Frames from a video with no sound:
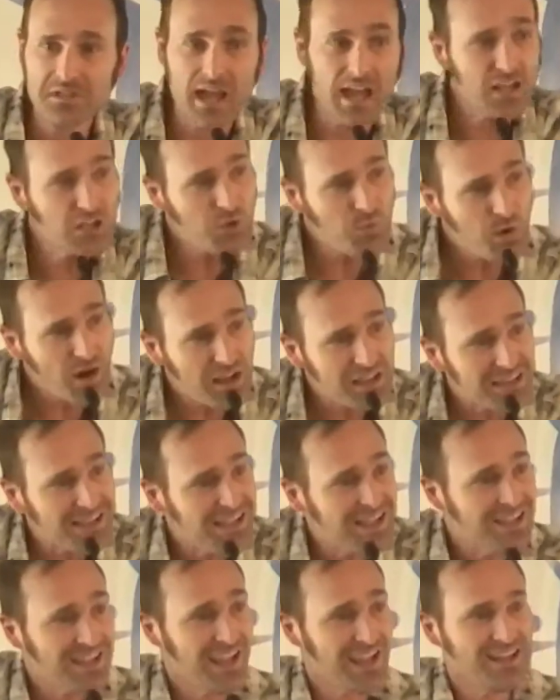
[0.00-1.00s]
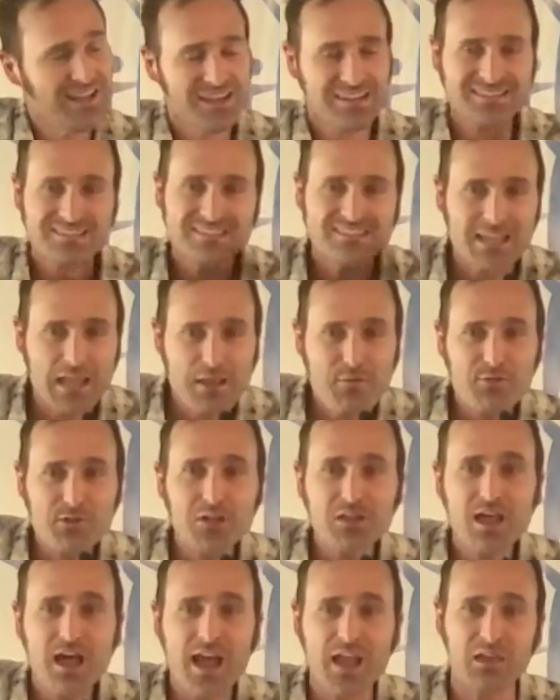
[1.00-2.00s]
Now you walk in and they save
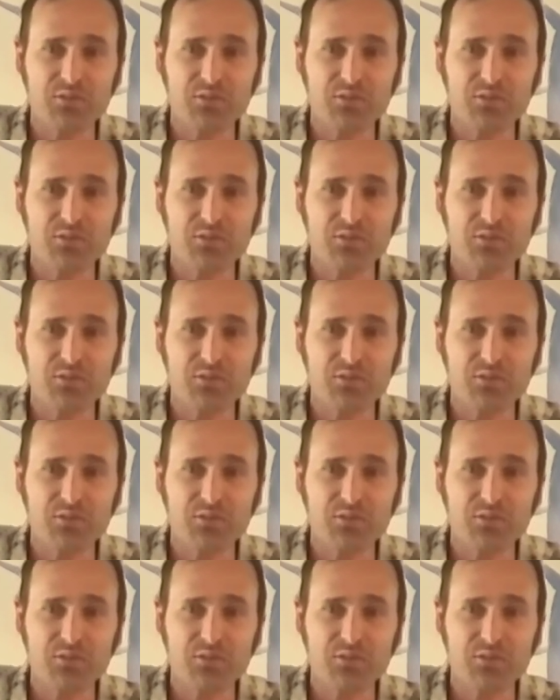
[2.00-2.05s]
your